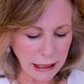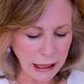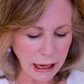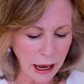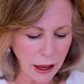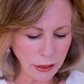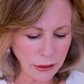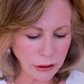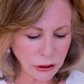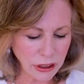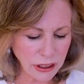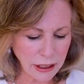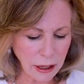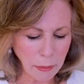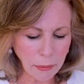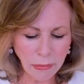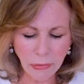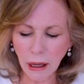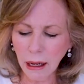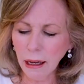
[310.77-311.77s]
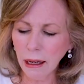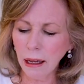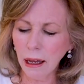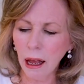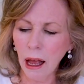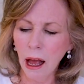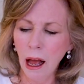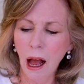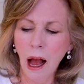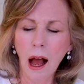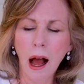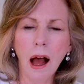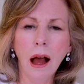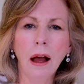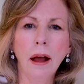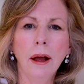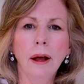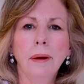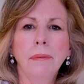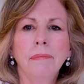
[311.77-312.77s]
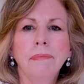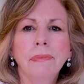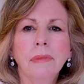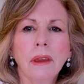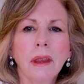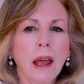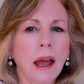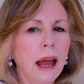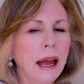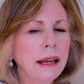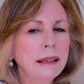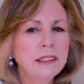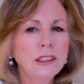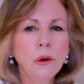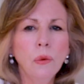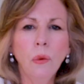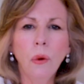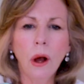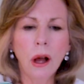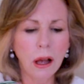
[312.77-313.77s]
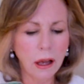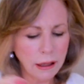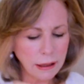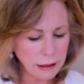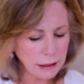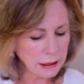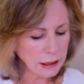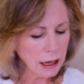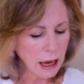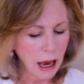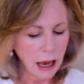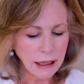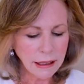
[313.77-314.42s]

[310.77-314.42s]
Yeah, there's something, um, Ace of Wands.